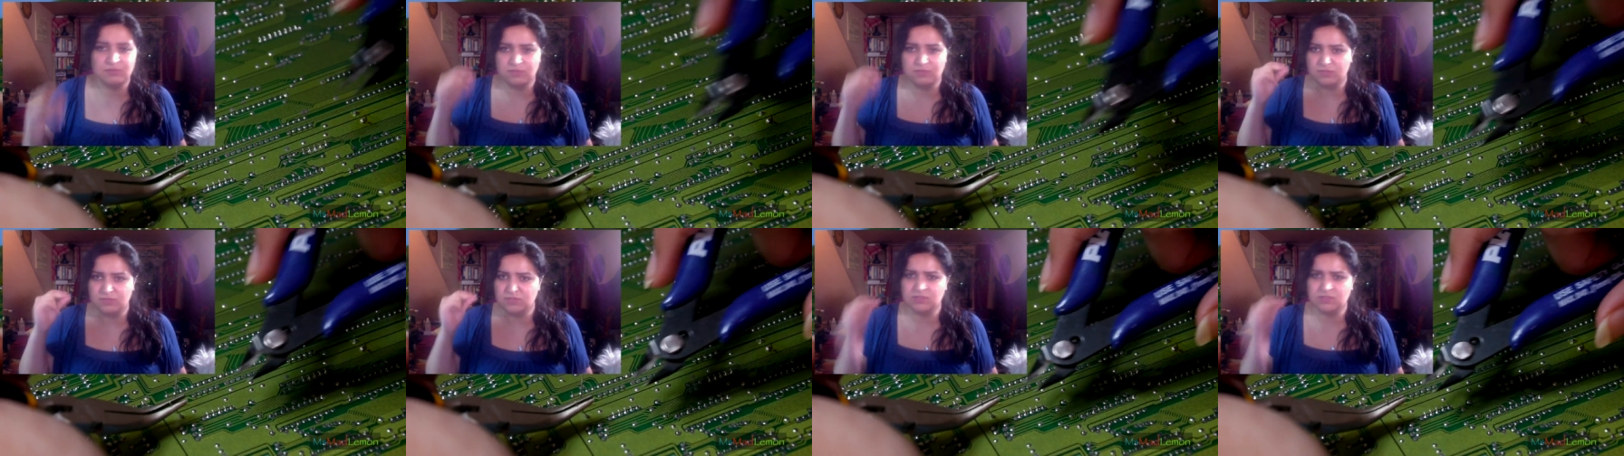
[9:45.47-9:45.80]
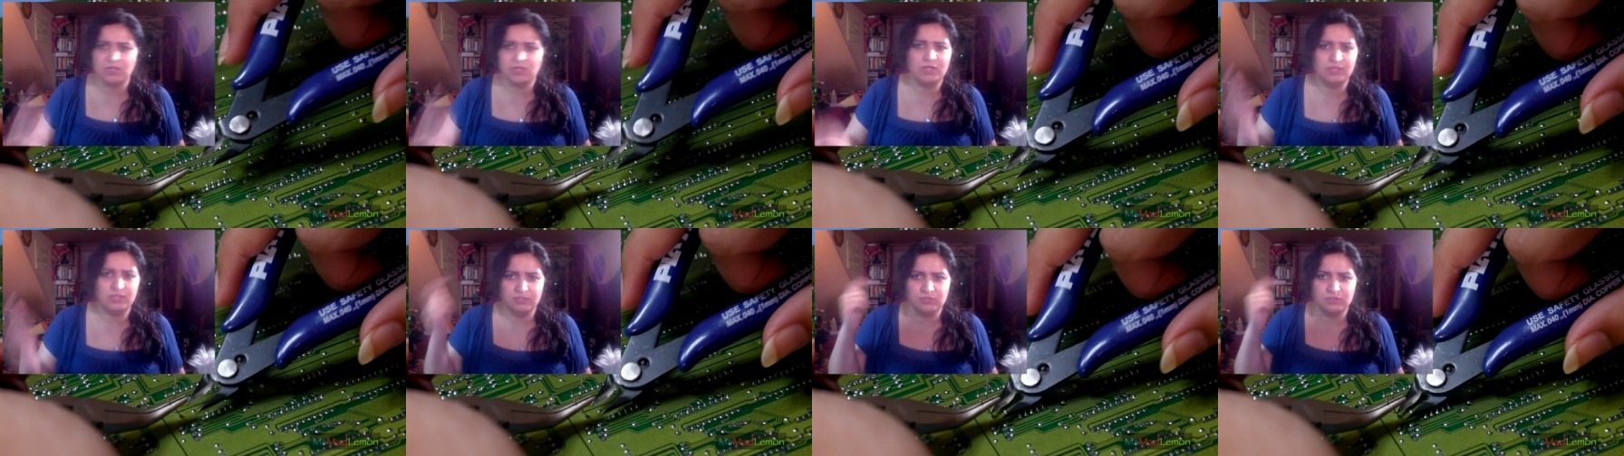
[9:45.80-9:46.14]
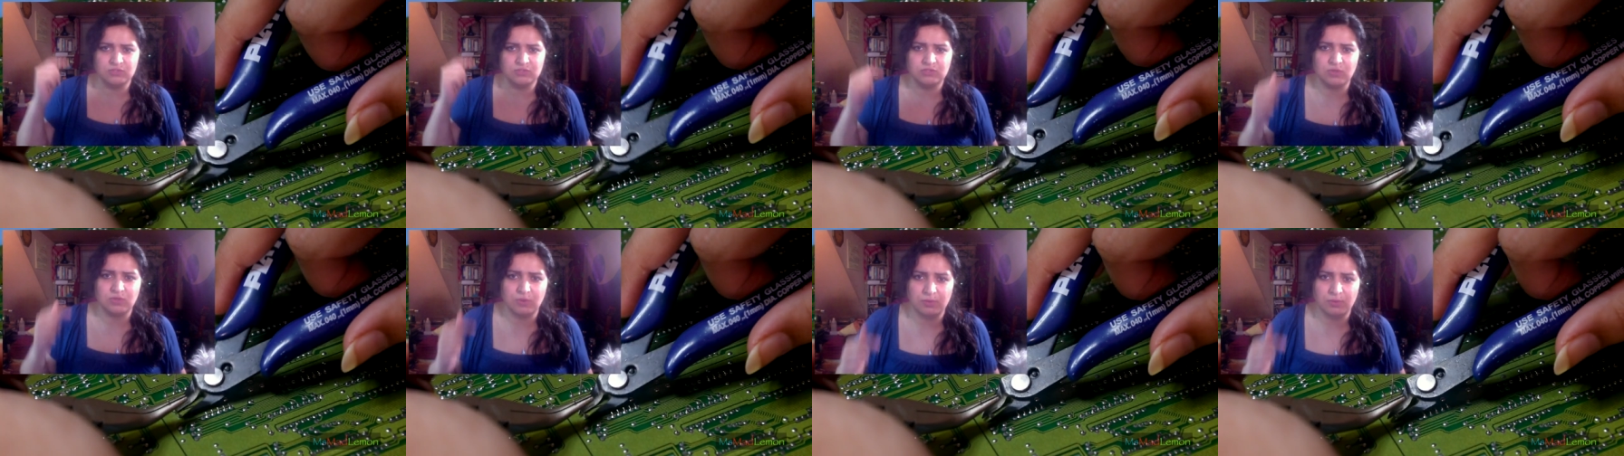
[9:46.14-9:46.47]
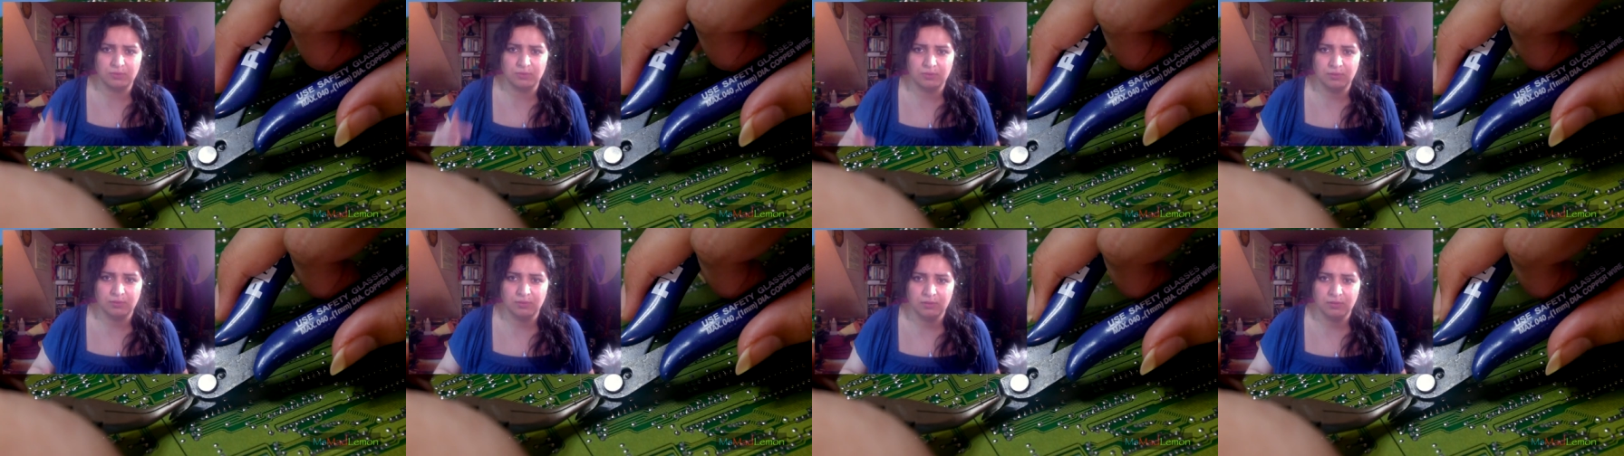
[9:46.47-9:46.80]
solid
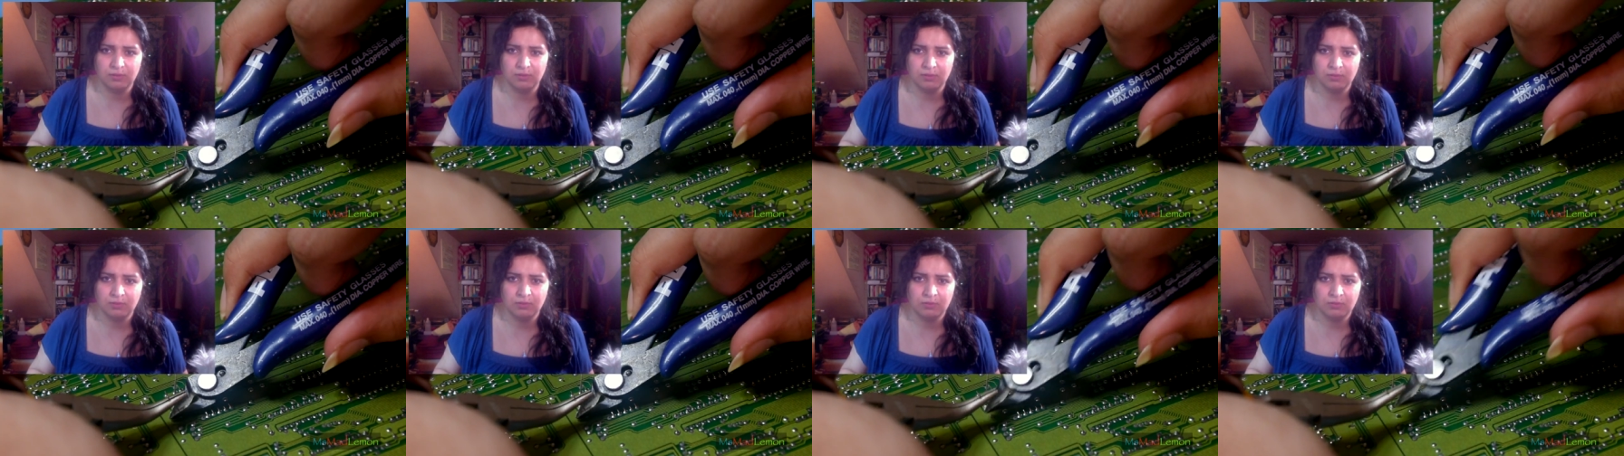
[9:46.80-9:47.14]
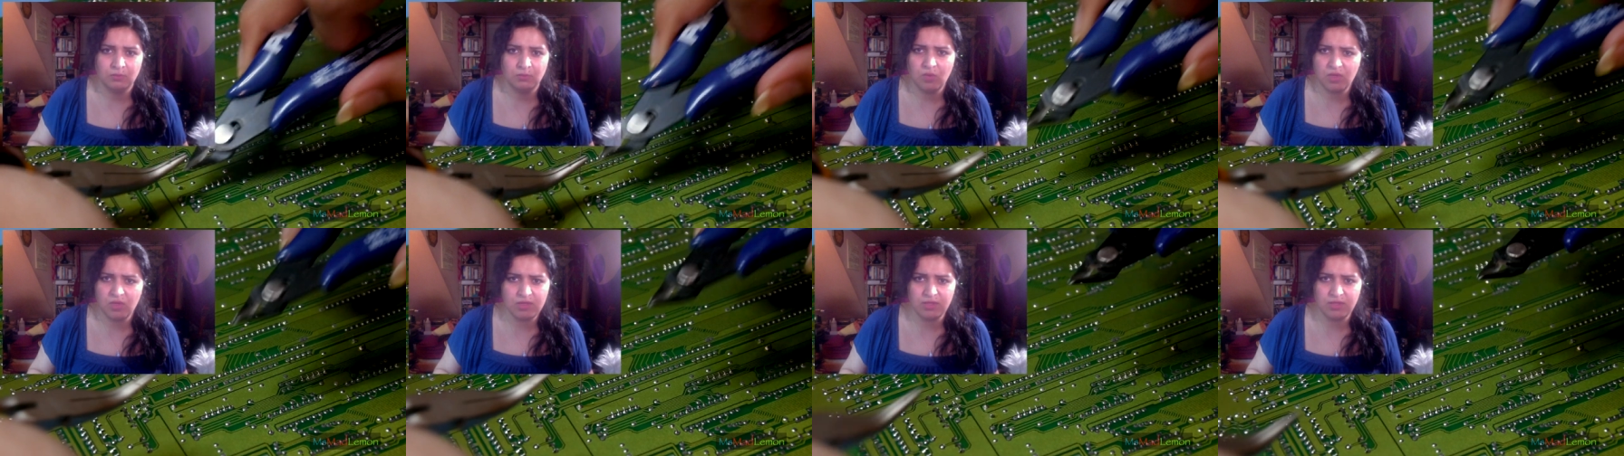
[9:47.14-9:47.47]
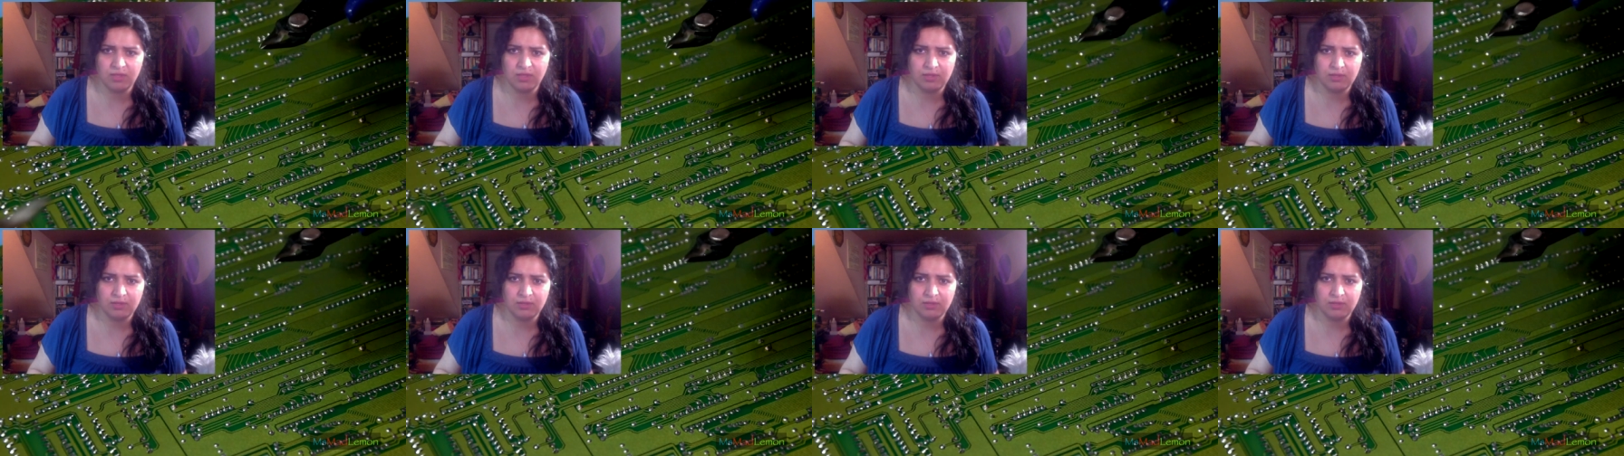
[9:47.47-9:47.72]
stone. Why?